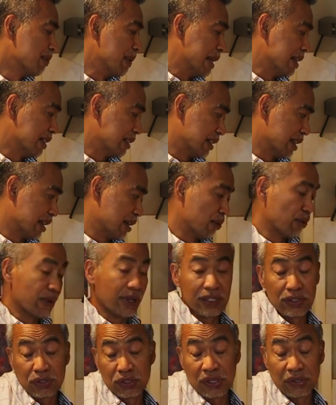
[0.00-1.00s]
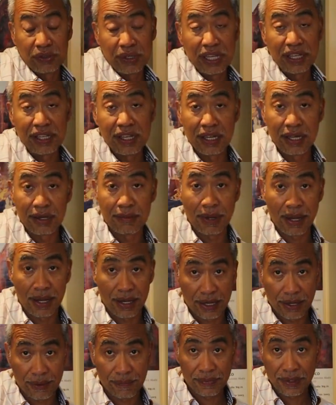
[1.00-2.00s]
busy with cooking here,
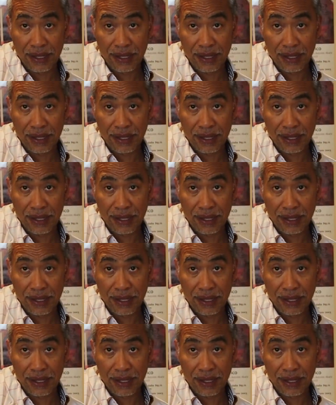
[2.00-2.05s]
but